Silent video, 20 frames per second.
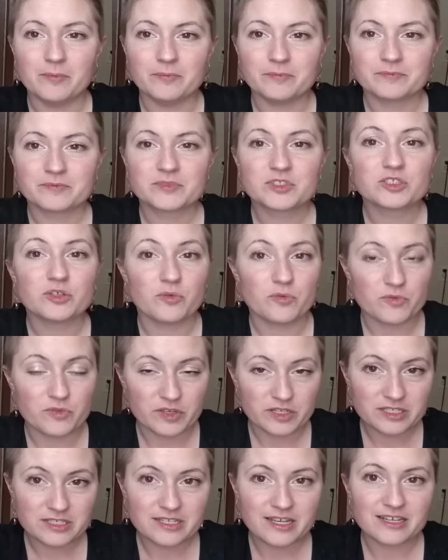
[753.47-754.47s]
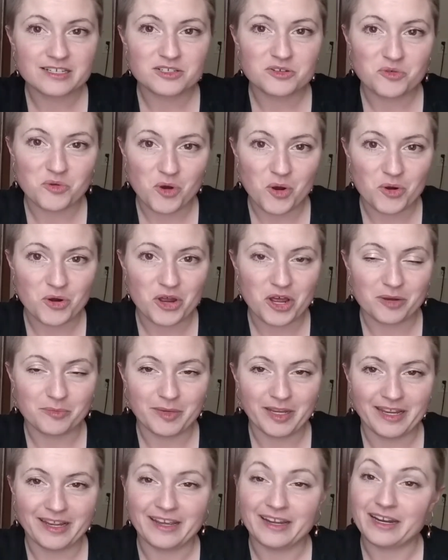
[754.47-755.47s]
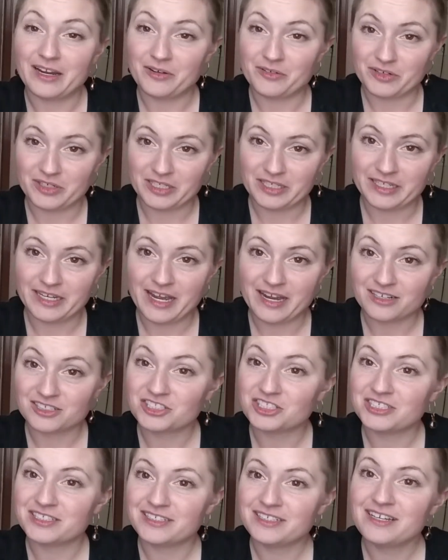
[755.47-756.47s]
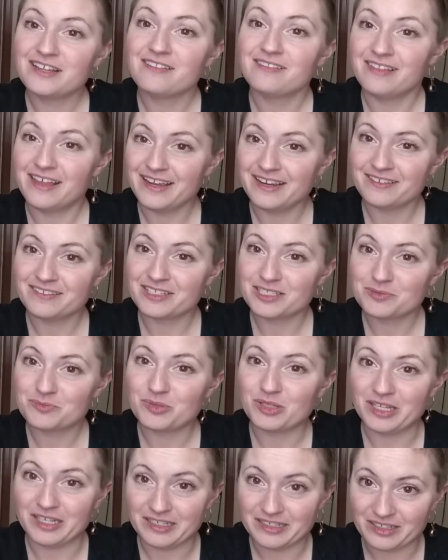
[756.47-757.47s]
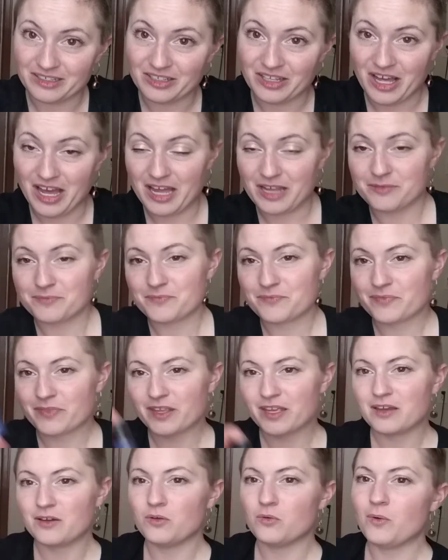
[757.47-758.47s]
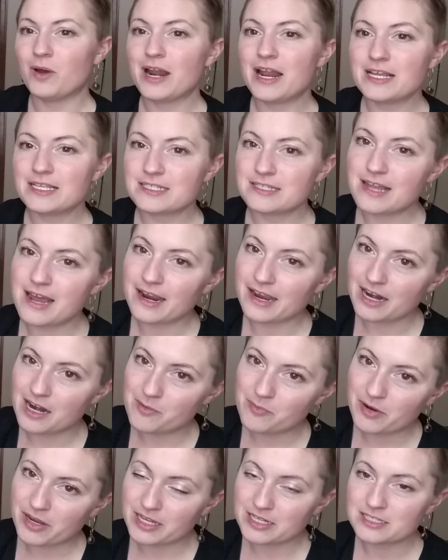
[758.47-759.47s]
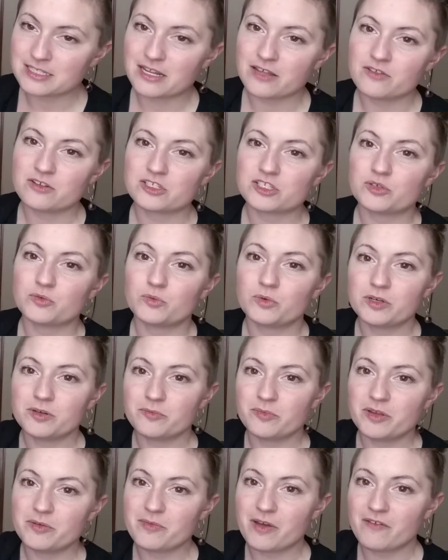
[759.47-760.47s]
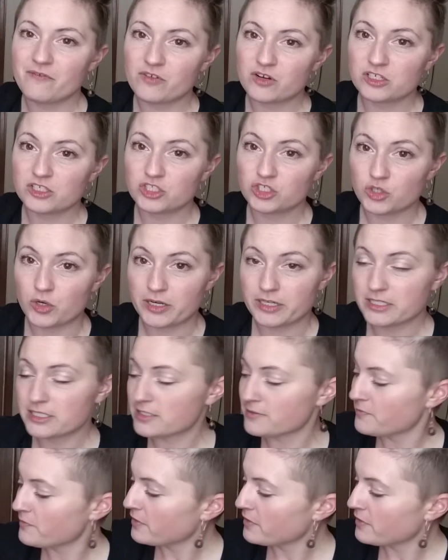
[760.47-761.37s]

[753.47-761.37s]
So this has grown on me, and I really actually like this blend a lot. When I stack it up against others, it wouldn't be my first choice.